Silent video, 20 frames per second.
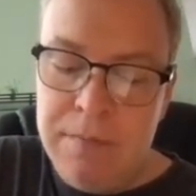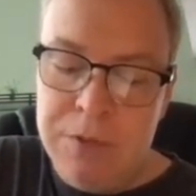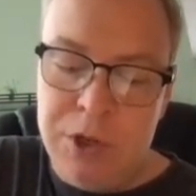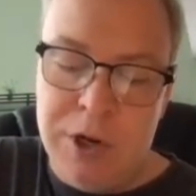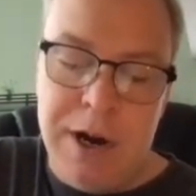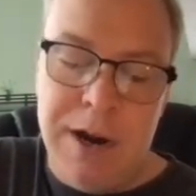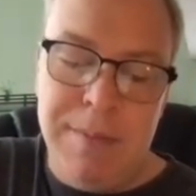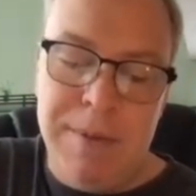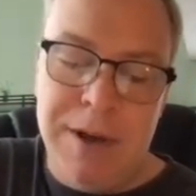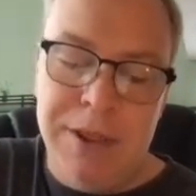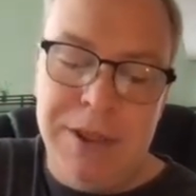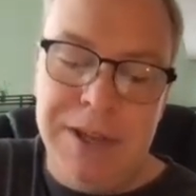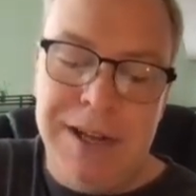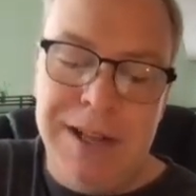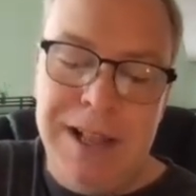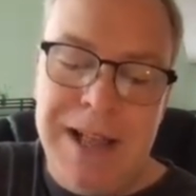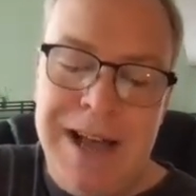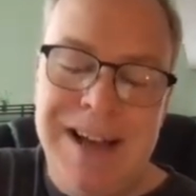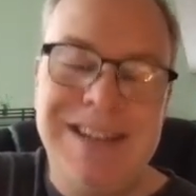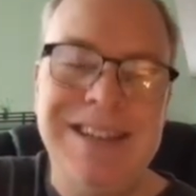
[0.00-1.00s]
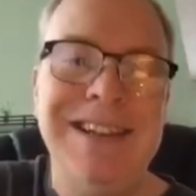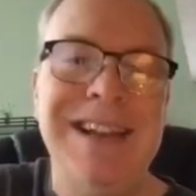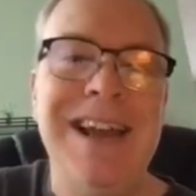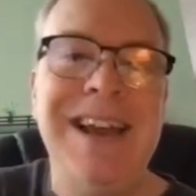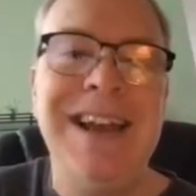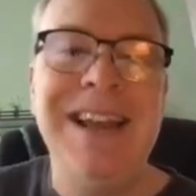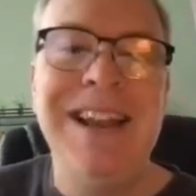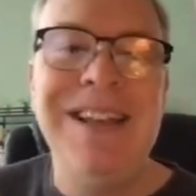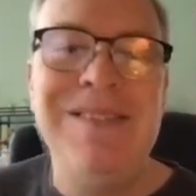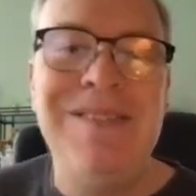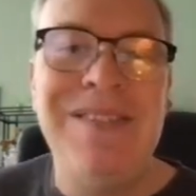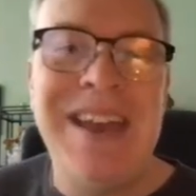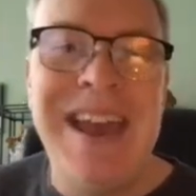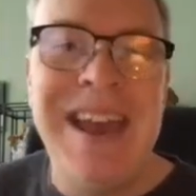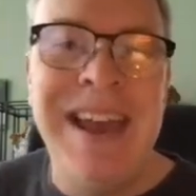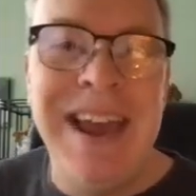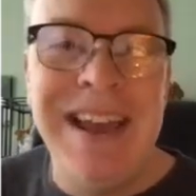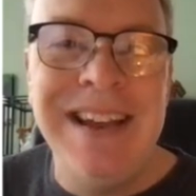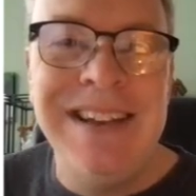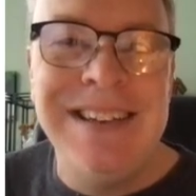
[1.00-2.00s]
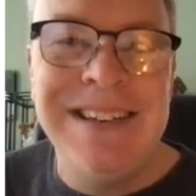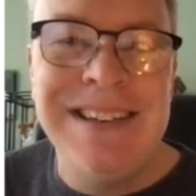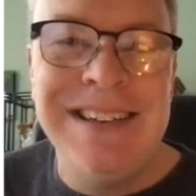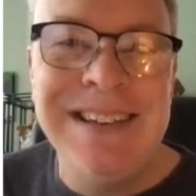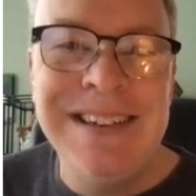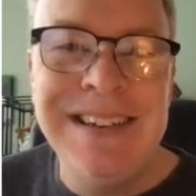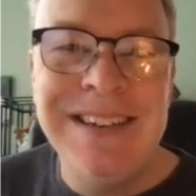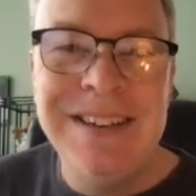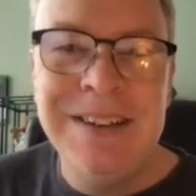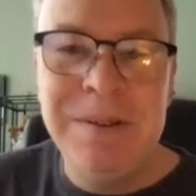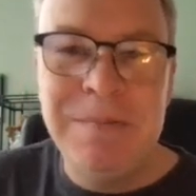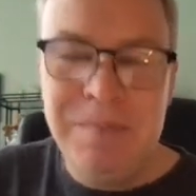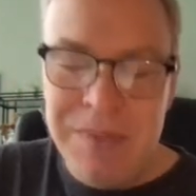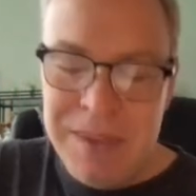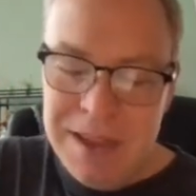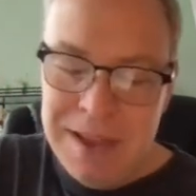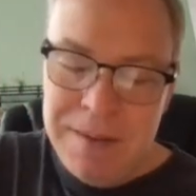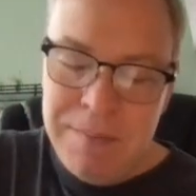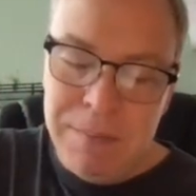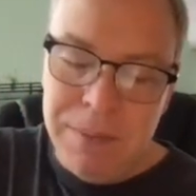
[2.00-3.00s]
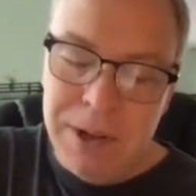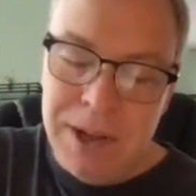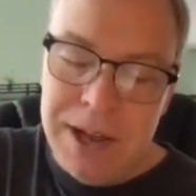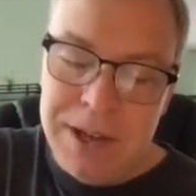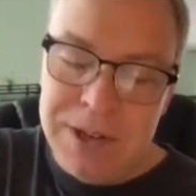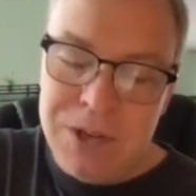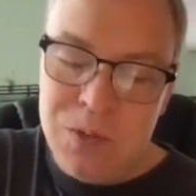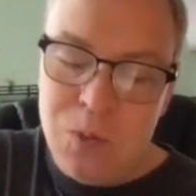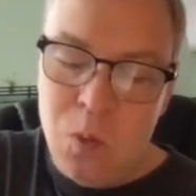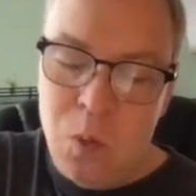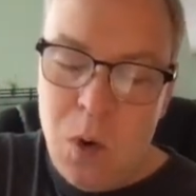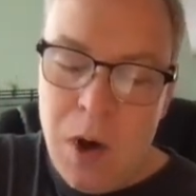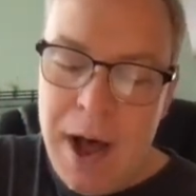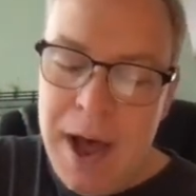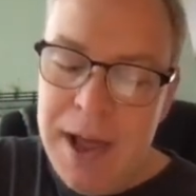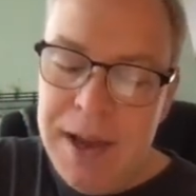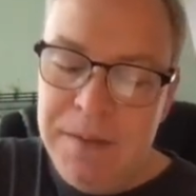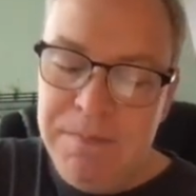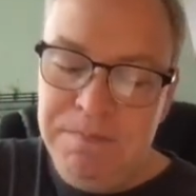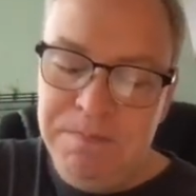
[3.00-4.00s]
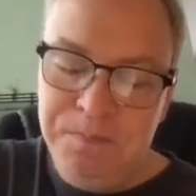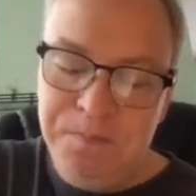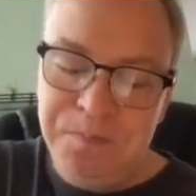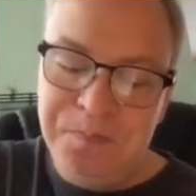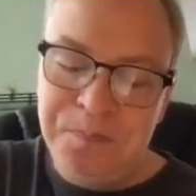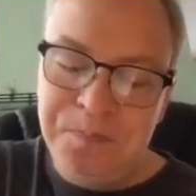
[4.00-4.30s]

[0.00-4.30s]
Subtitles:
sorry about the clock, negative 8 plus 1.